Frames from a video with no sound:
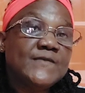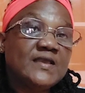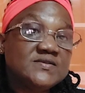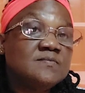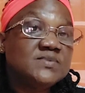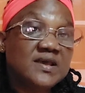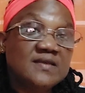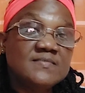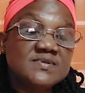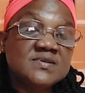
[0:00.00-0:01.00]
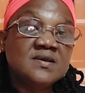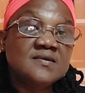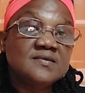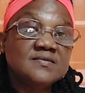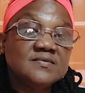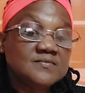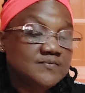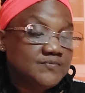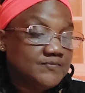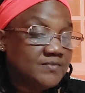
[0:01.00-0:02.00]
Sometimes, yeah.
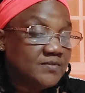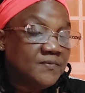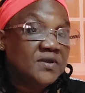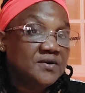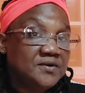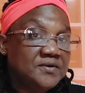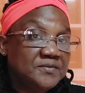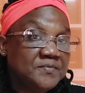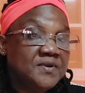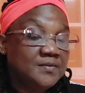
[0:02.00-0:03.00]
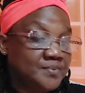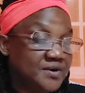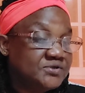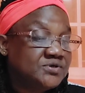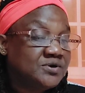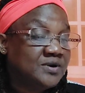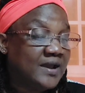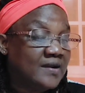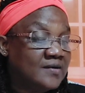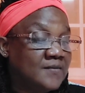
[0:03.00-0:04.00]
Peer pressure
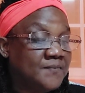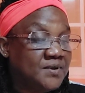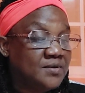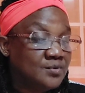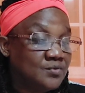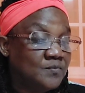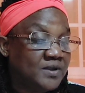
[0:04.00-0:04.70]
and the peer group